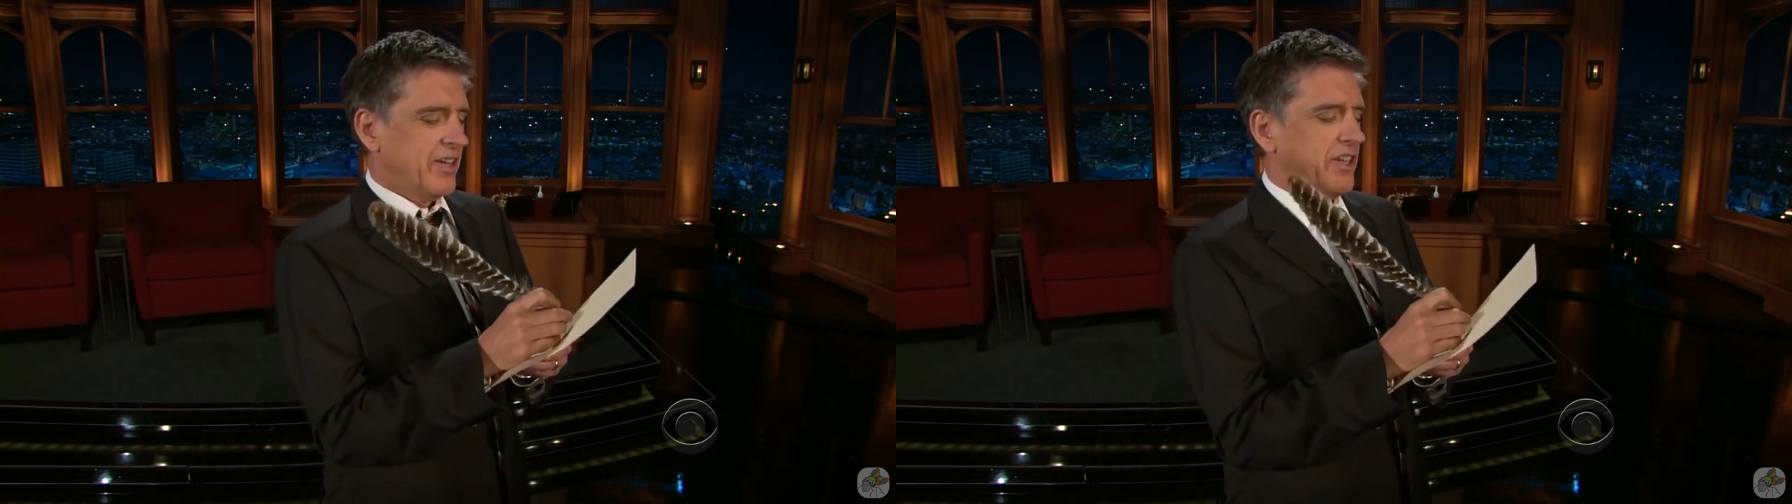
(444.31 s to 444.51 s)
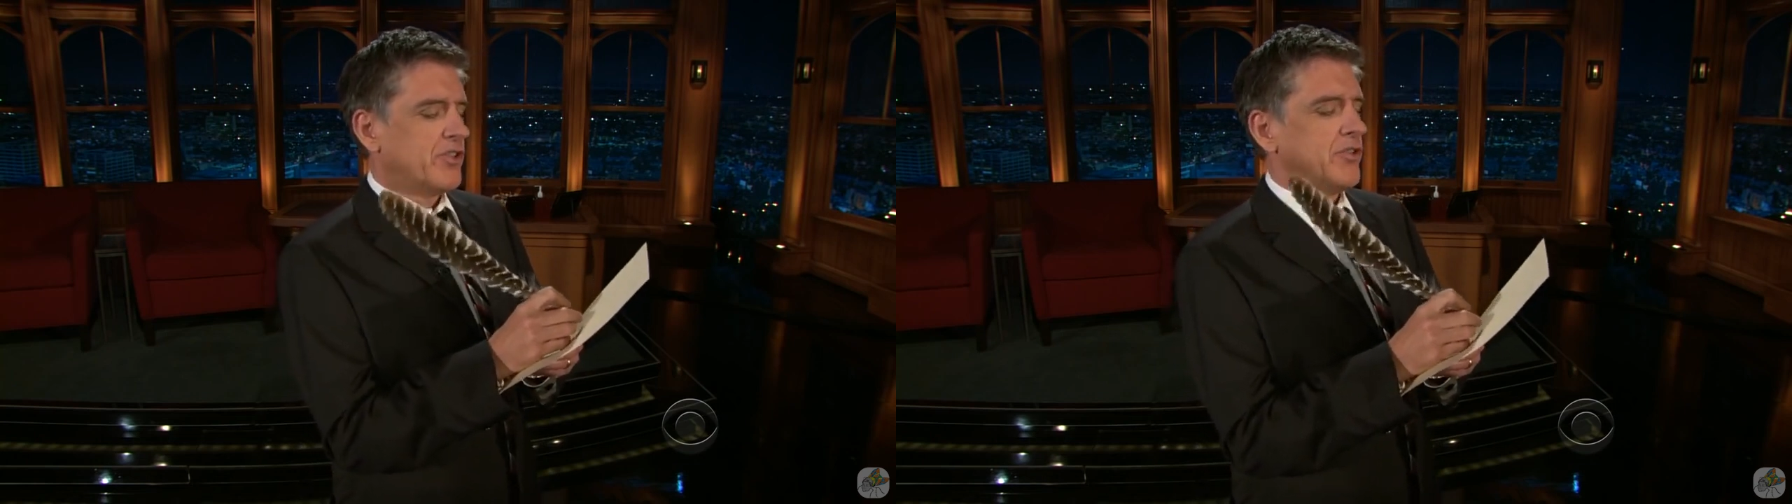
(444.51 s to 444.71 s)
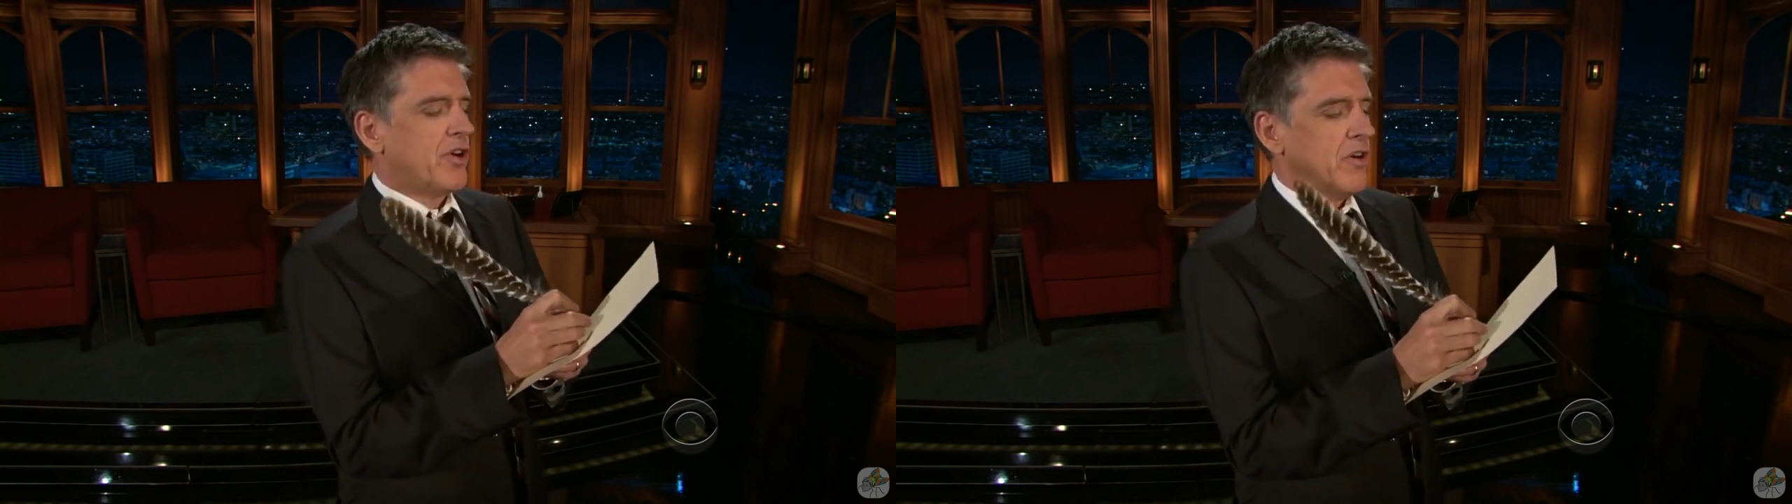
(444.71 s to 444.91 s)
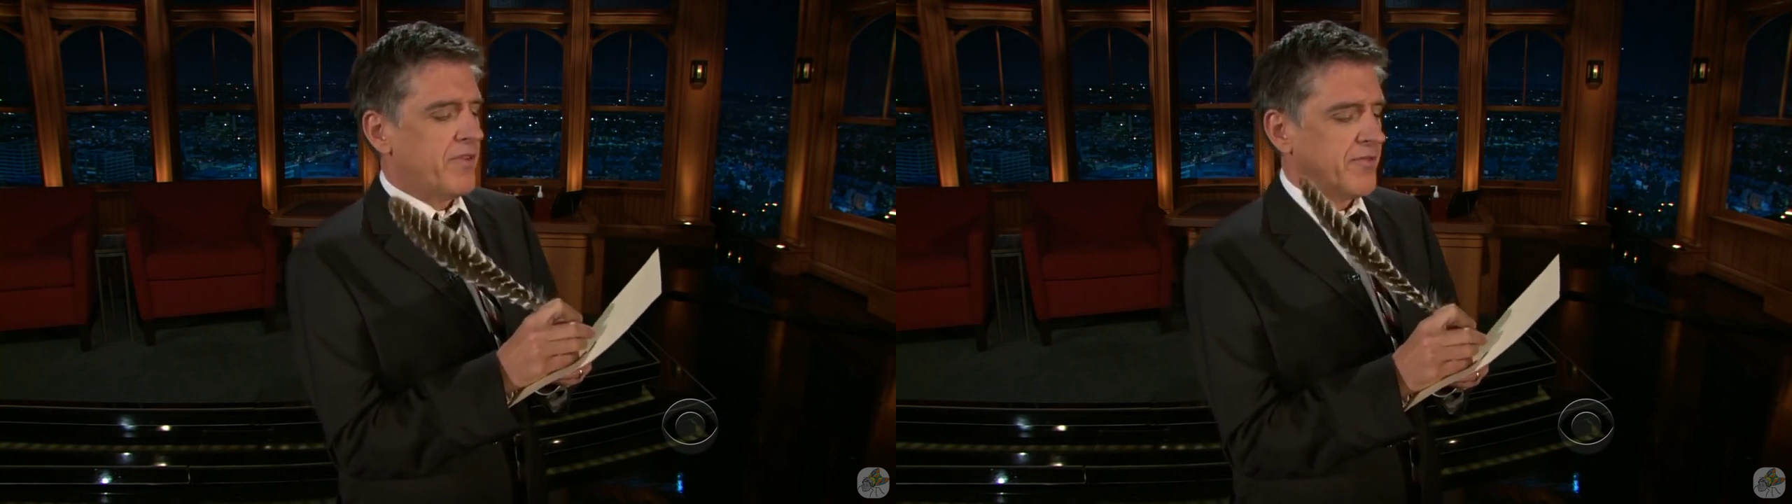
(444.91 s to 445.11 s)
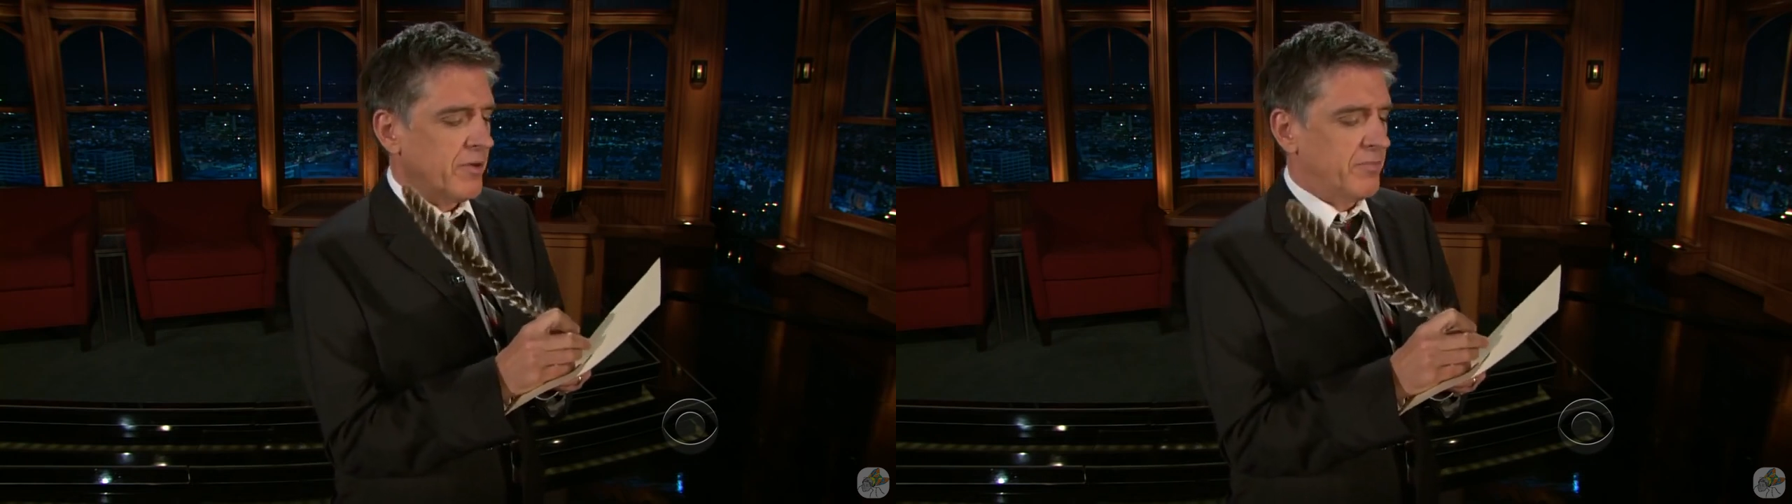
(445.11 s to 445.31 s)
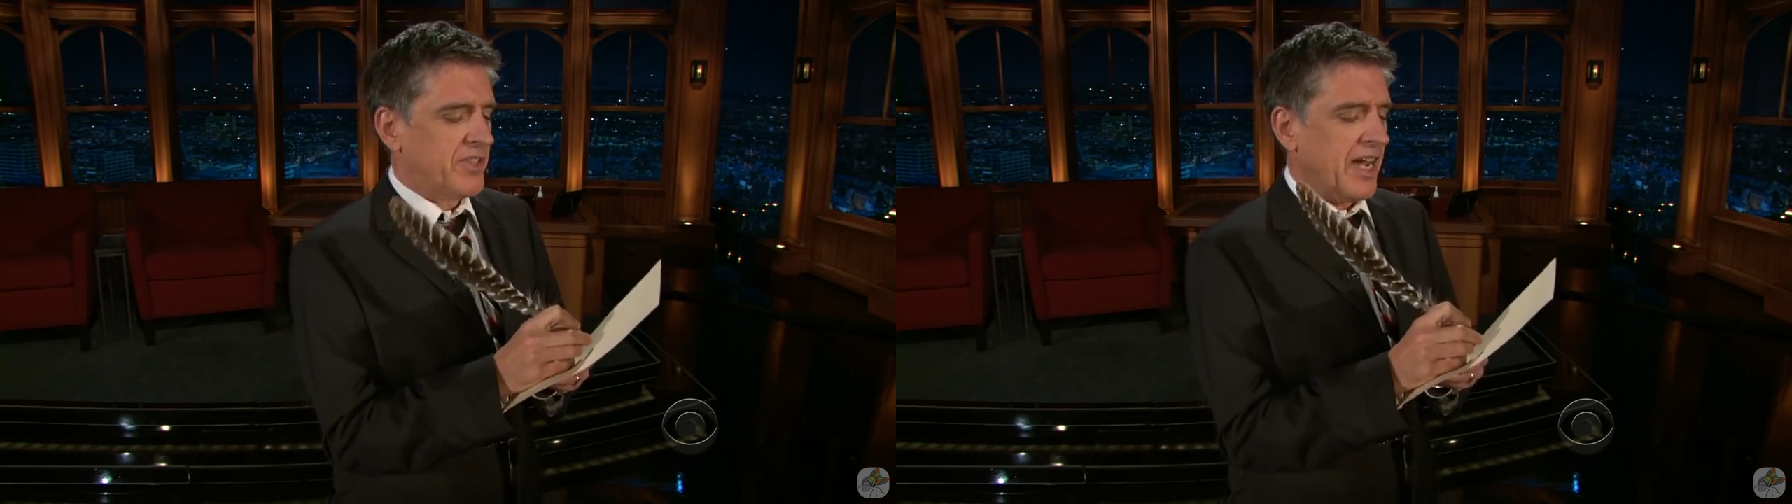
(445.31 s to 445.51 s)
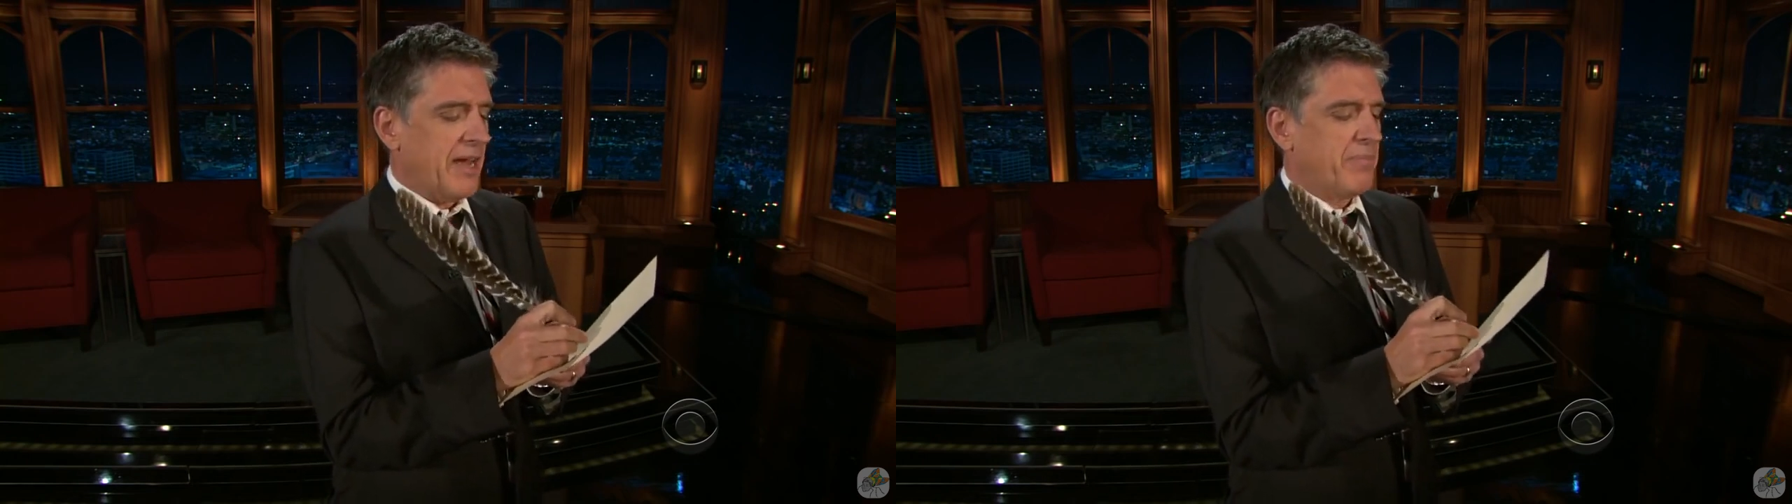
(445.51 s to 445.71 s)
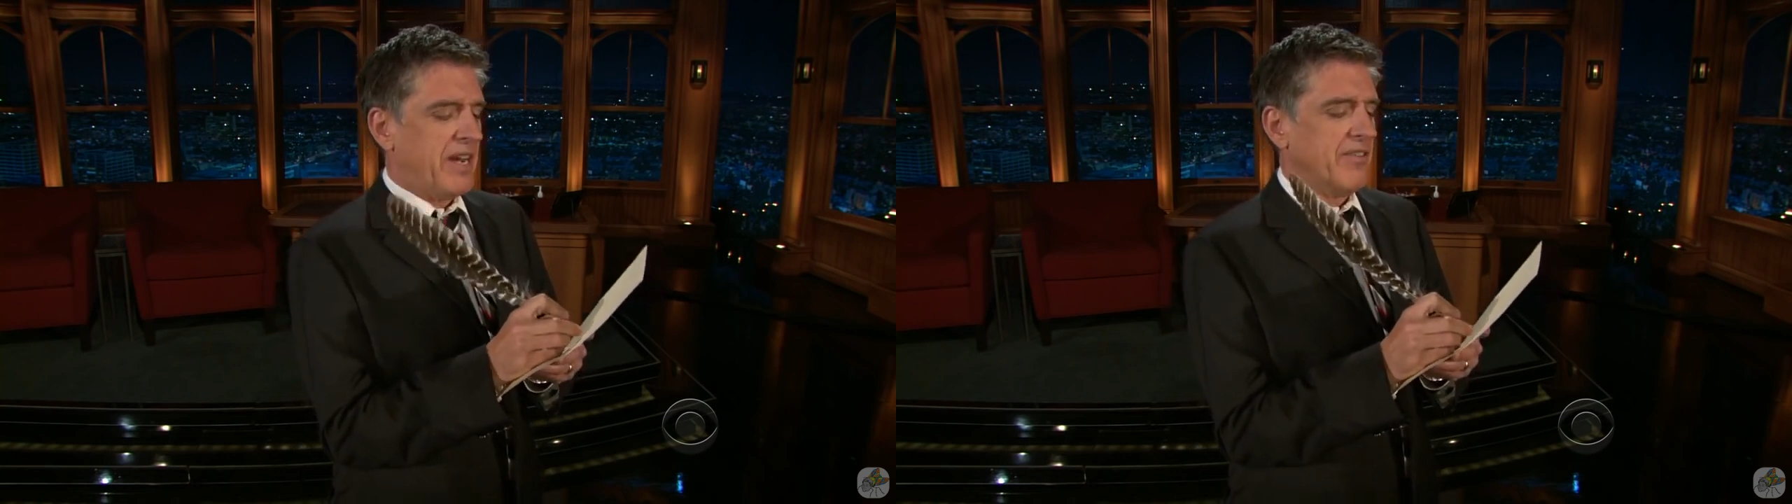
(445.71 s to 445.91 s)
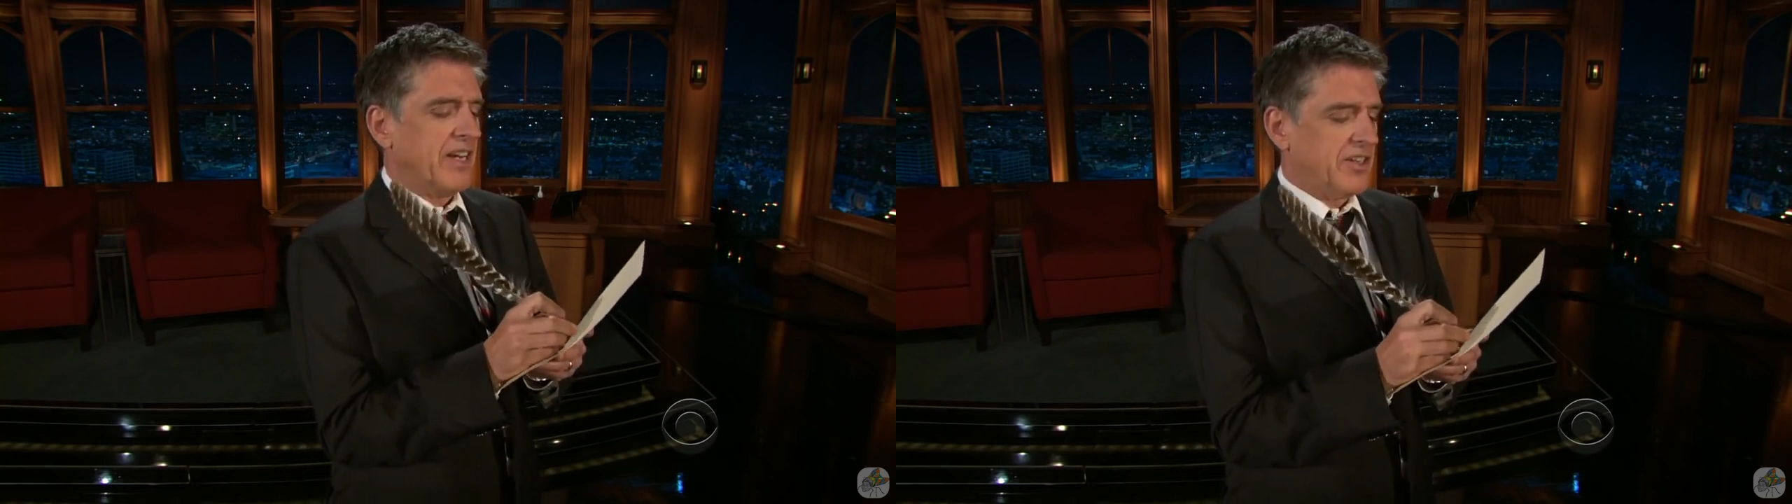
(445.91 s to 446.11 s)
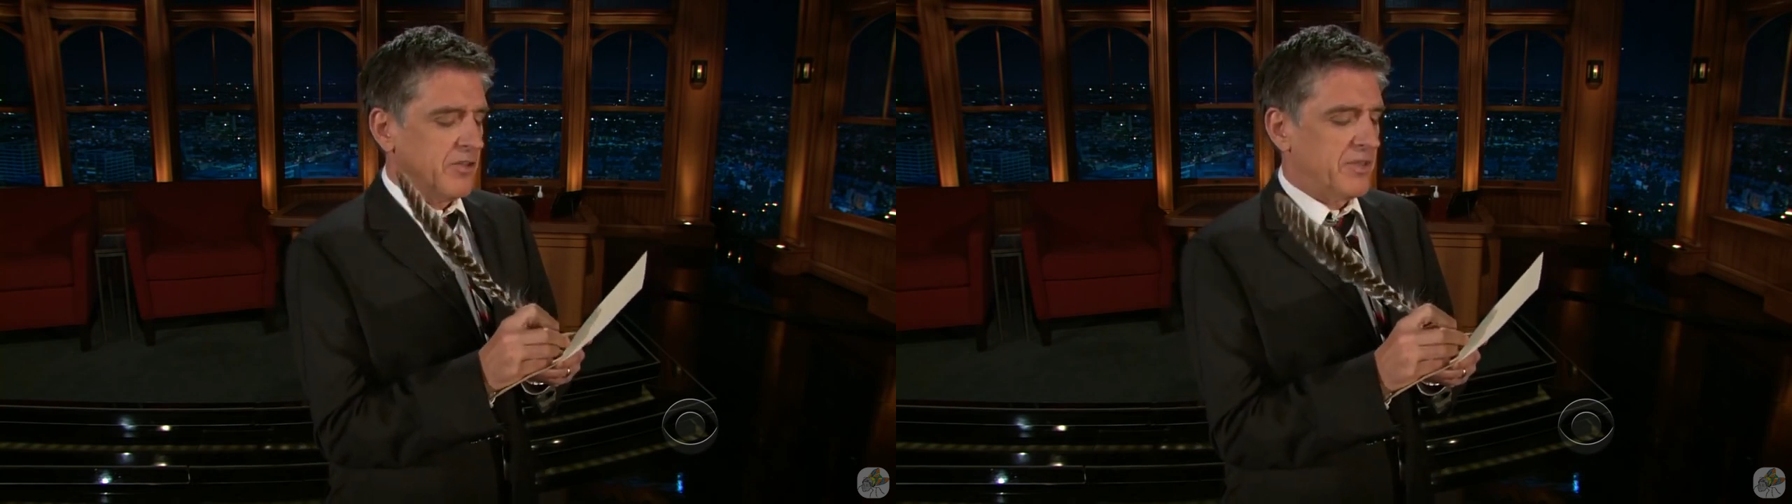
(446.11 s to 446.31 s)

he took over from Tiberius,